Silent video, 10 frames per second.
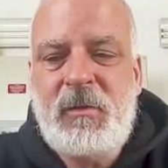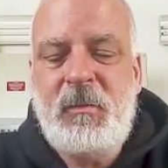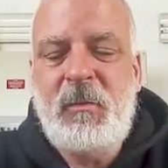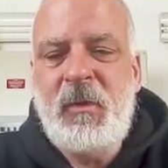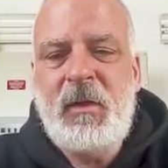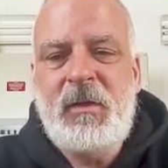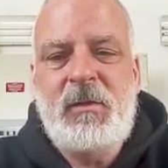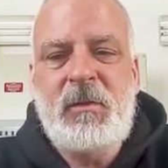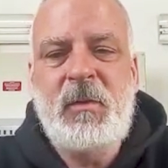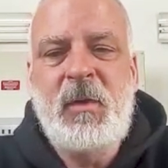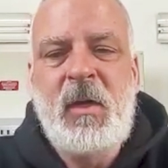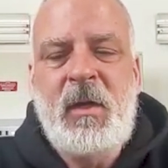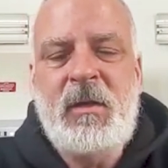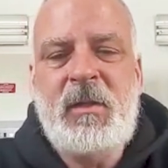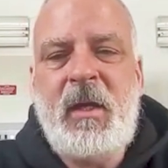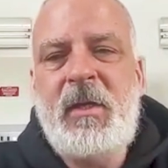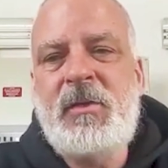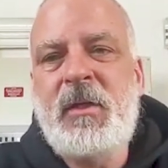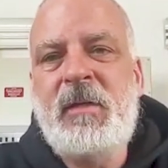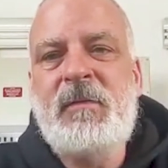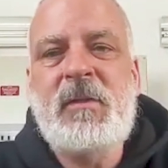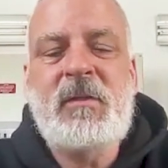So moving into into Asia gives